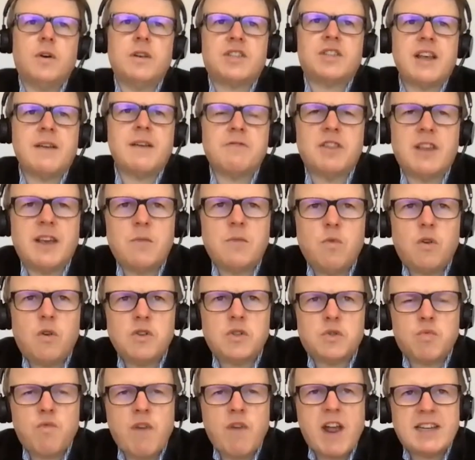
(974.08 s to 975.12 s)
Once everything
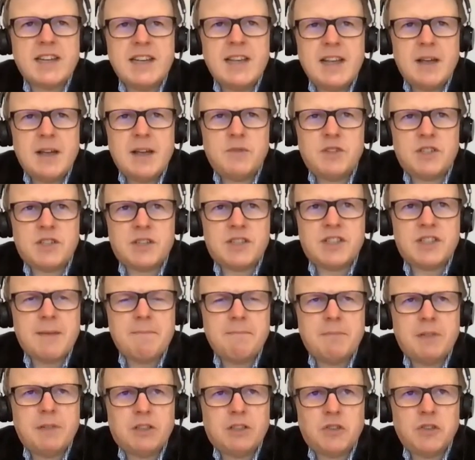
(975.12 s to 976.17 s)
was ready, it was
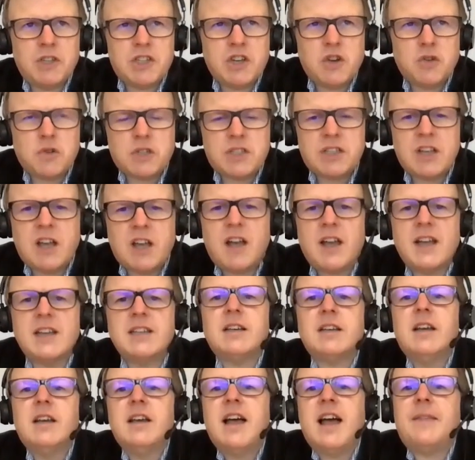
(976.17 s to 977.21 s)
assembled on the
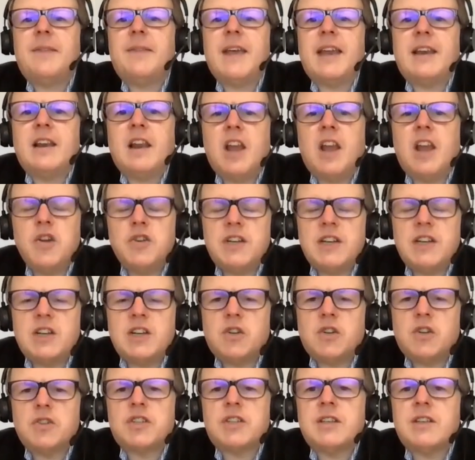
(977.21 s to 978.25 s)
dockside and then loaded
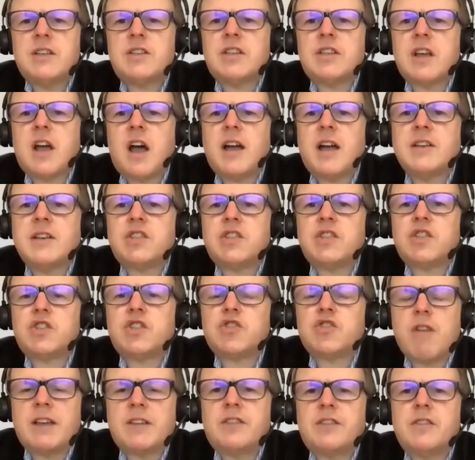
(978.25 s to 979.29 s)
onto this
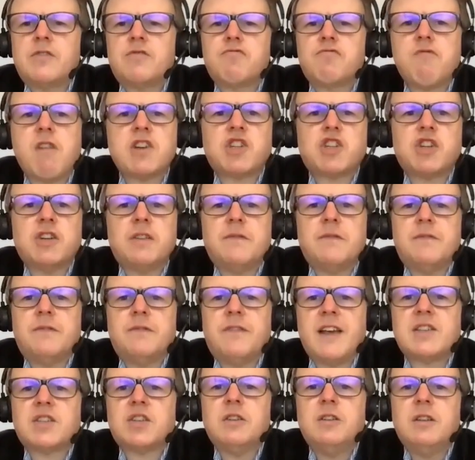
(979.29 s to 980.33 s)
ice-strengthened Russian
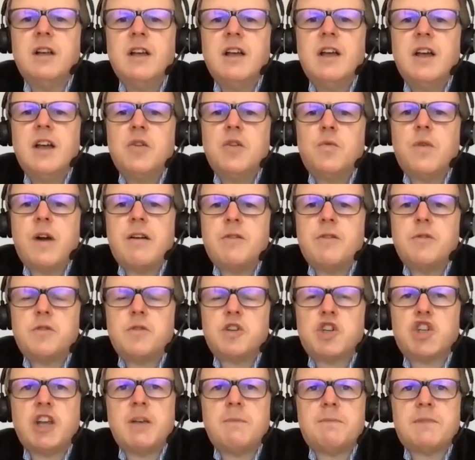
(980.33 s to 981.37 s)
vessel, where it
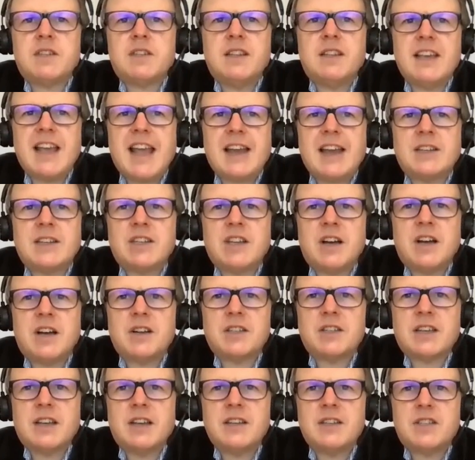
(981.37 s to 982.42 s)
was shipped to the
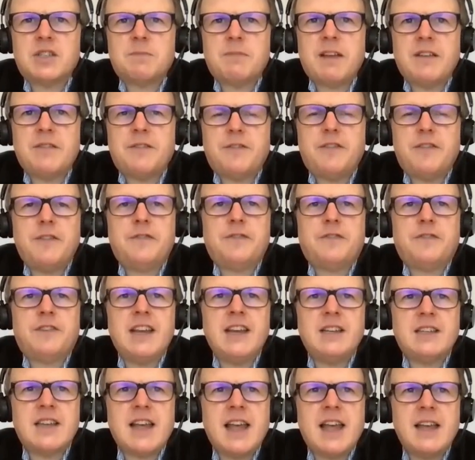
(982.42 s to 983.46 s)
Antarctica, spent
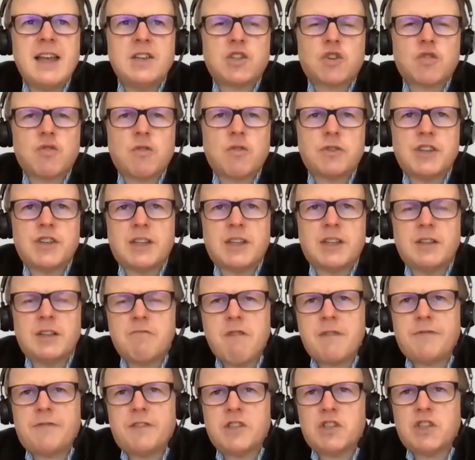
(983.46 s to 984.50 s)
15 days crossing the
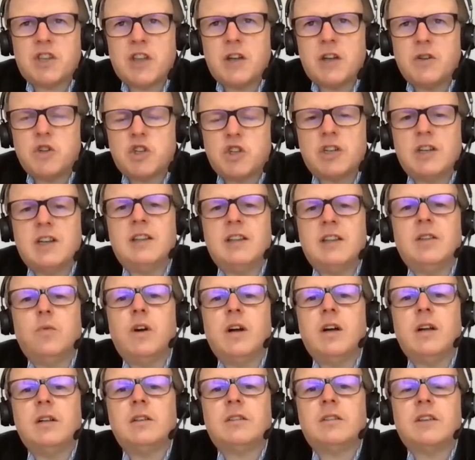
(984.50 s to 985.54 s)
roughest ocean in the
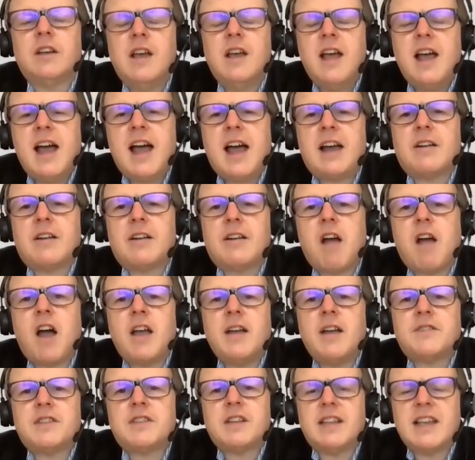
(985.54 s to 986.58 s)
world, and
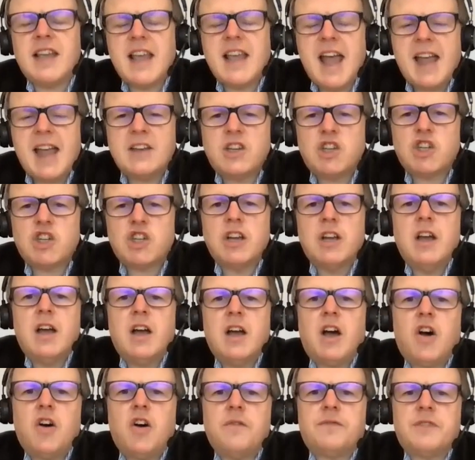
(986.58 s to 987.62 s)
arrived at the edge
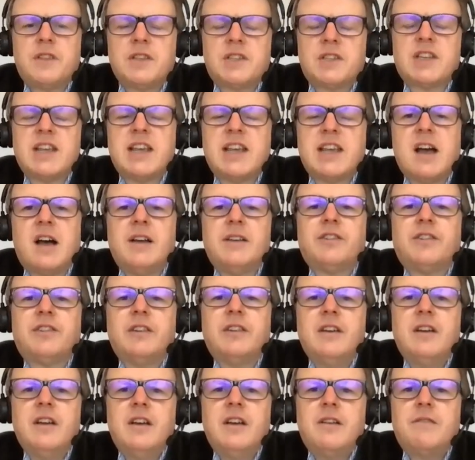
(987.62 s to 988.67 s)
of the sea ice,
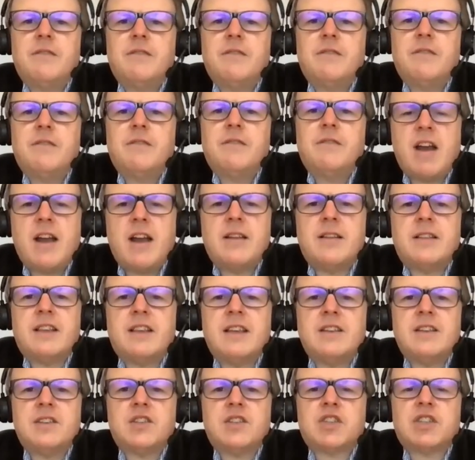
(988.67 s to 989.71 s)
from where
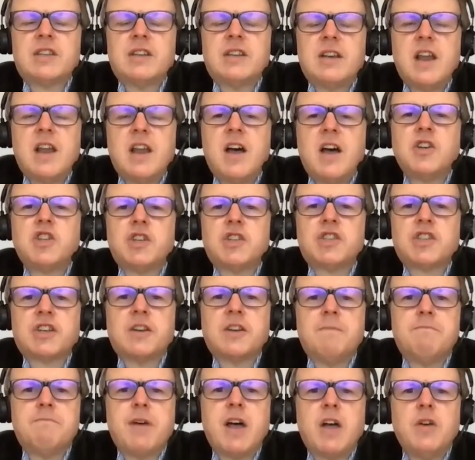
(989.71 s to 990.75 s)
these largest
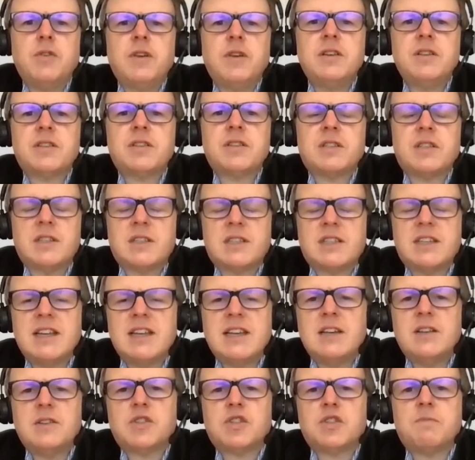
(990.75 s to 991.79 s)
components, the
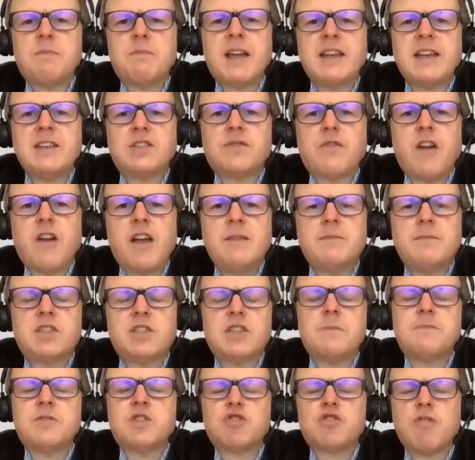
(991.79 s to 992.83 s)
steel space frame
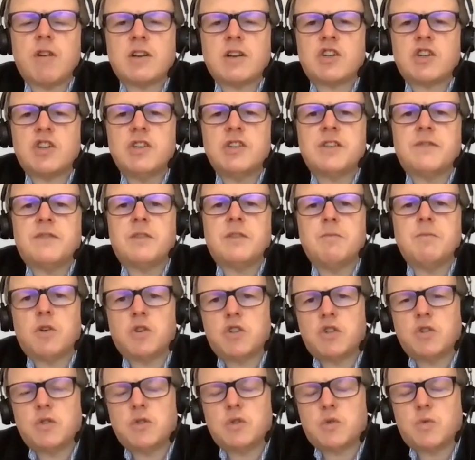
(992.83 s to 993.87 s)
substructures of the
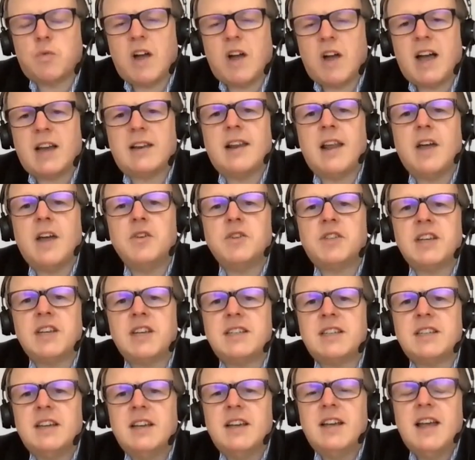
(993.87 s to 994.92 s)
modules, were
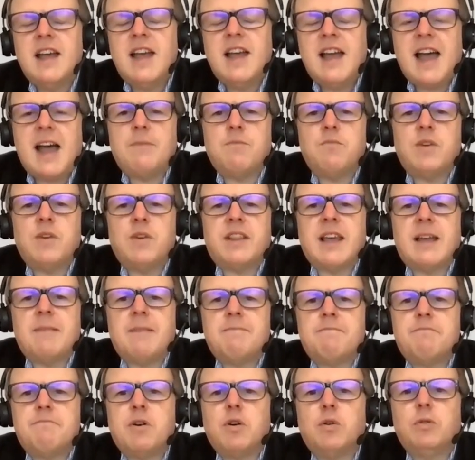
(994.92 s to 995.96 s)
unloaded and were
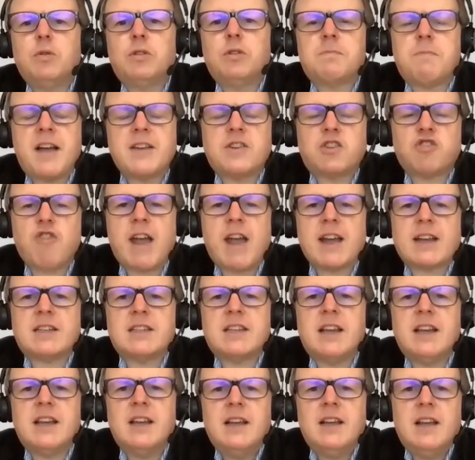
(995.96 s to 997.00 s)
then pulled by
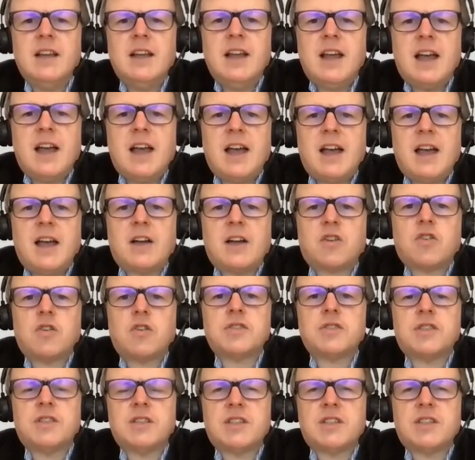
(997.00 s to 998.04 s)
tractor
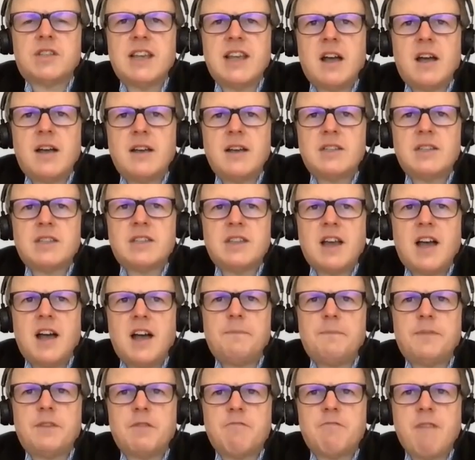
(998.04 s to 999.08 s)
across the sea ice,
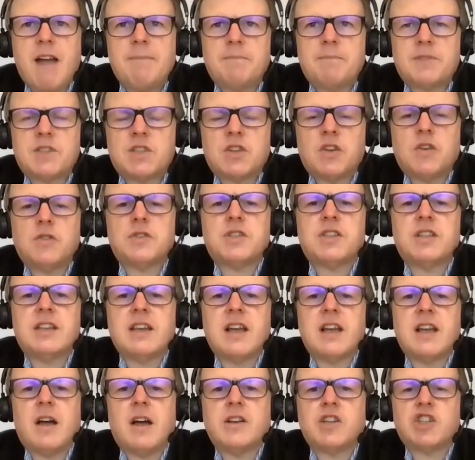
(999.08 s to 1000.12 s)
up the ramps onto
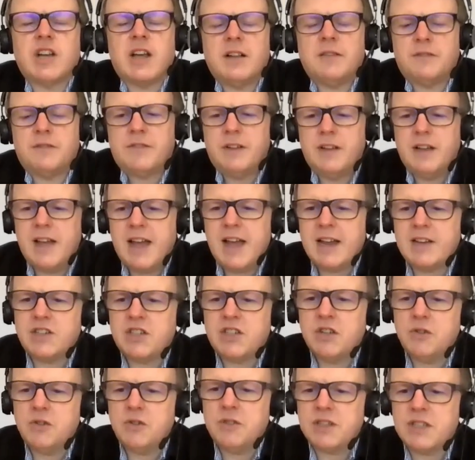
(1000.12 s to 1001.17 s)
the ice shelf and
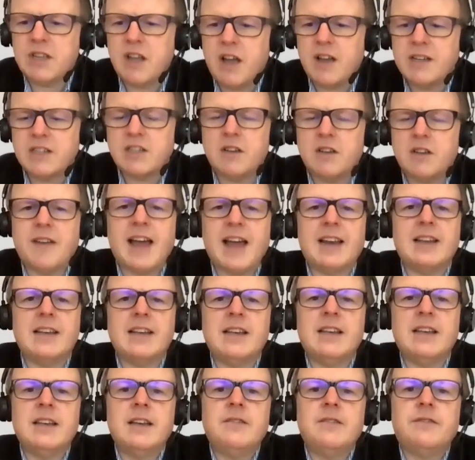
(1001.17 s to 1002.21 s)
to the site of Halle